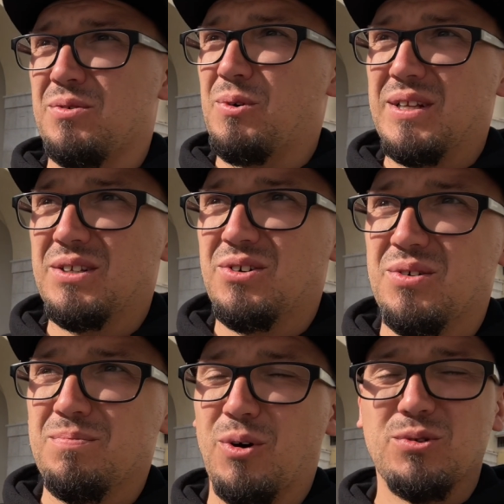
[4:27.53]
weather,
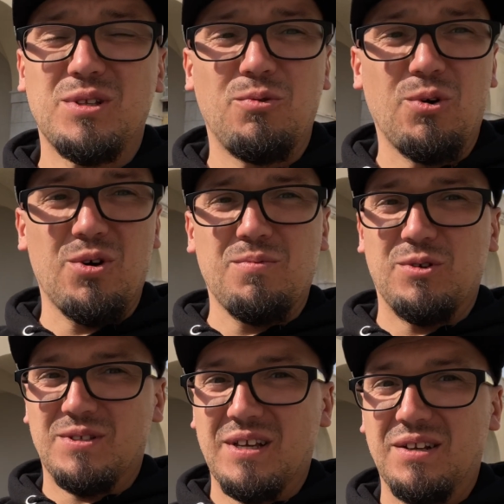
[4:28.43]
mostly warm
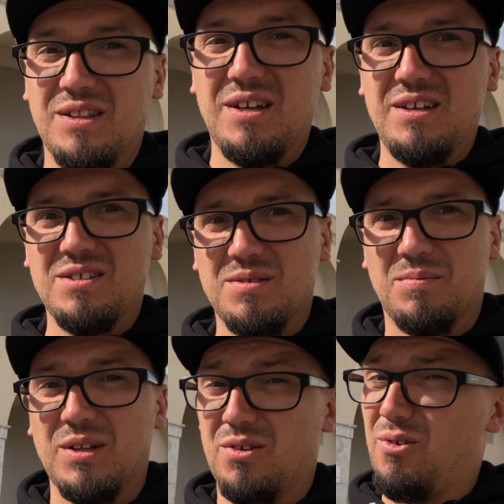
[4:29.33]
with sunny days,
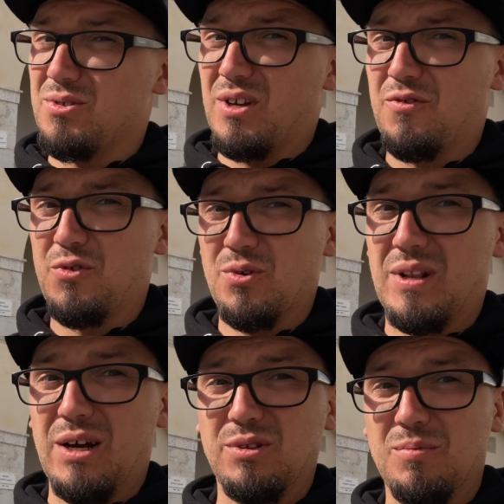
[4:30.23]
but also a few
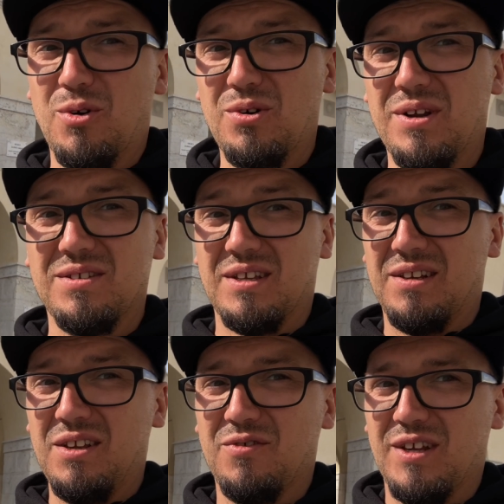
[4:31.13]
cloudy mornings and
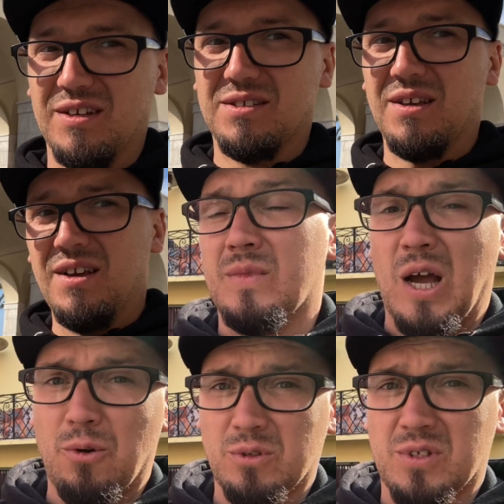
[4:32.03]
evenings.
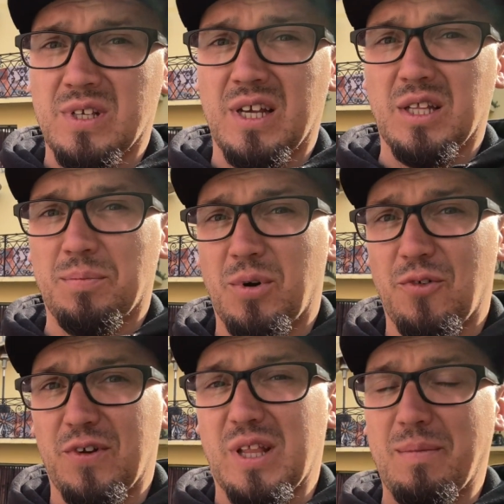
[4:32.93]
I would say the
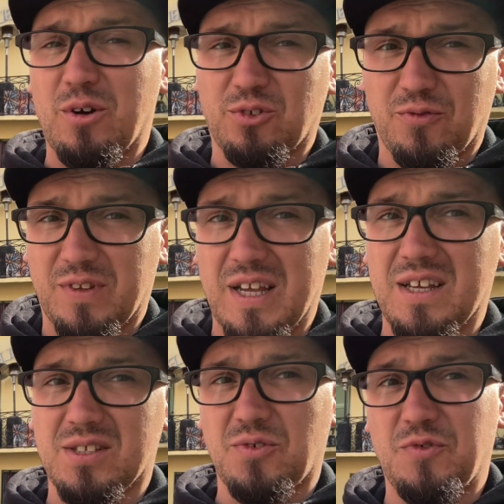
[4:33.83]
perfect amount of
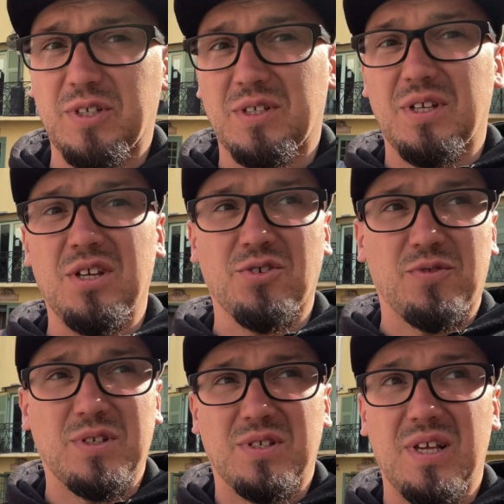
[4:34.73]
days to visit each of
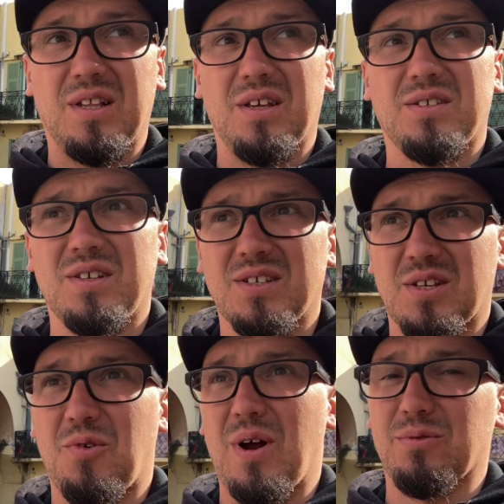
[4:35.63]
the cities is
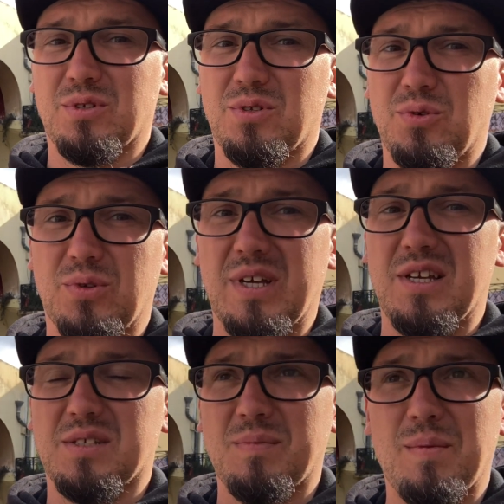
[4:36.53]
around 2
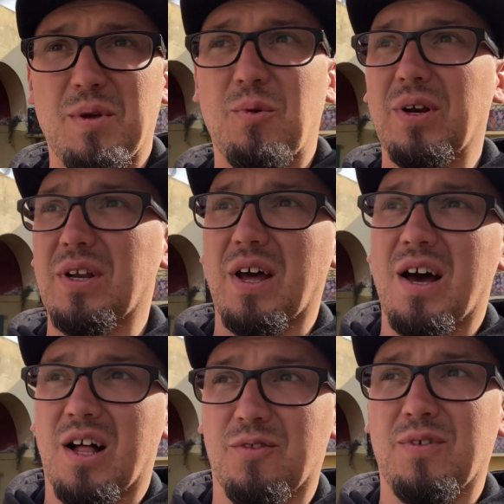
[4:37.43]
days, maybe
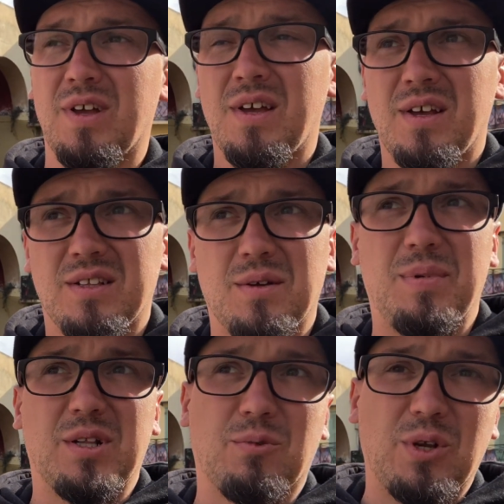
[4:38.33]
1.5,
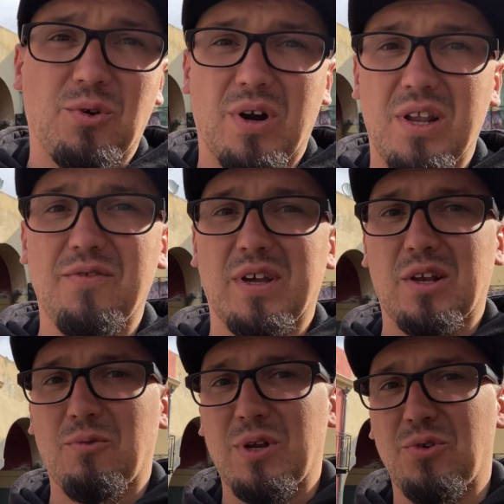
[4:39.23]
depend when you are leaving
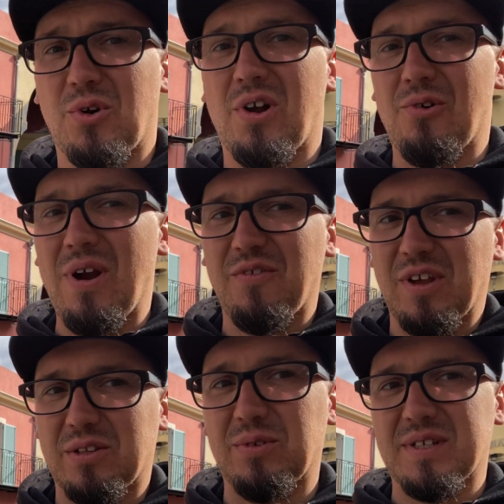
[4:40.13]
and when you are
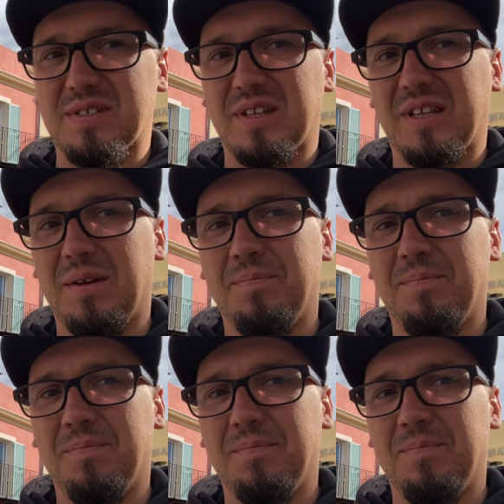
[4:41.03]
arriving to the city.